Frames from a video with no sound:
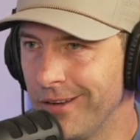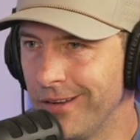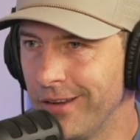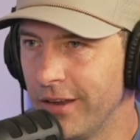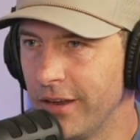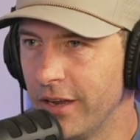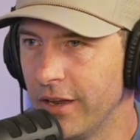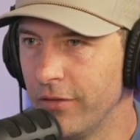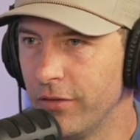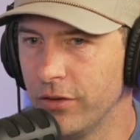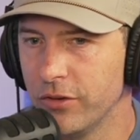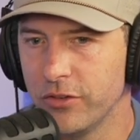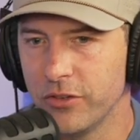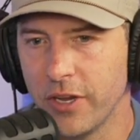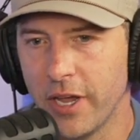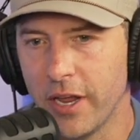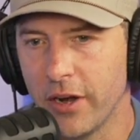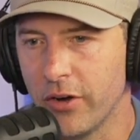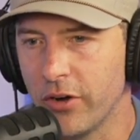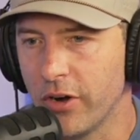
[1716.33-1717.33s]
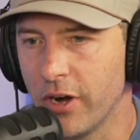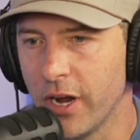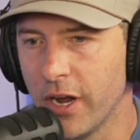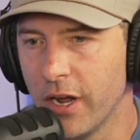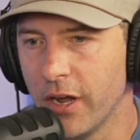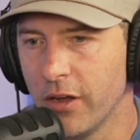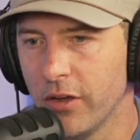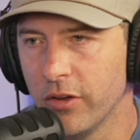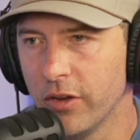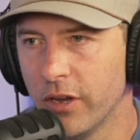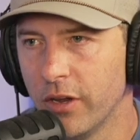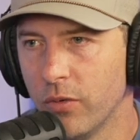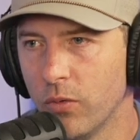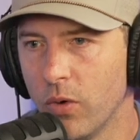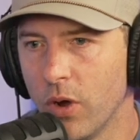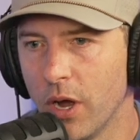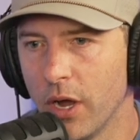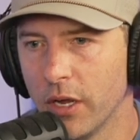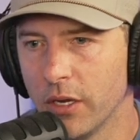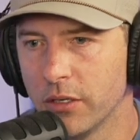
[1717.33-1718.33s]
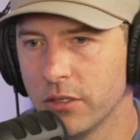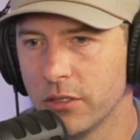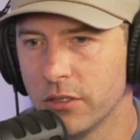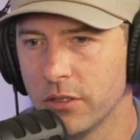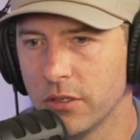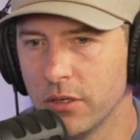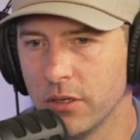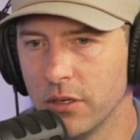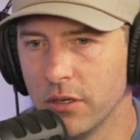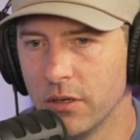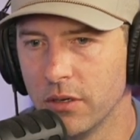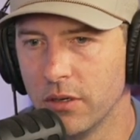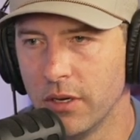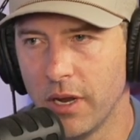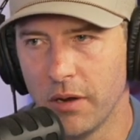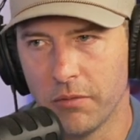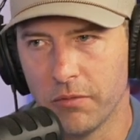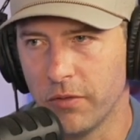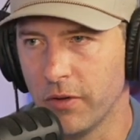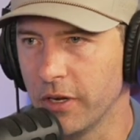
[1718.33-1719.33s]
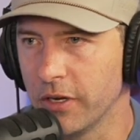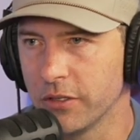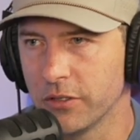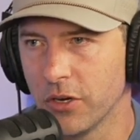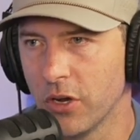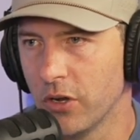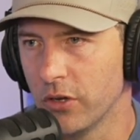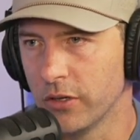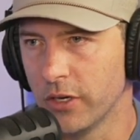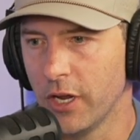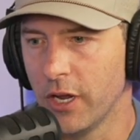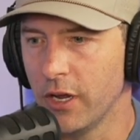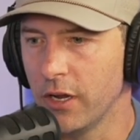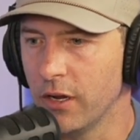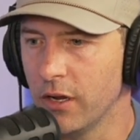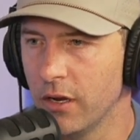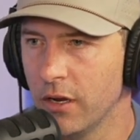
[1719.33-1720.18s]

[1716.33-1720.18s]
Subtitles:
if you sat around and watched Netflix all day,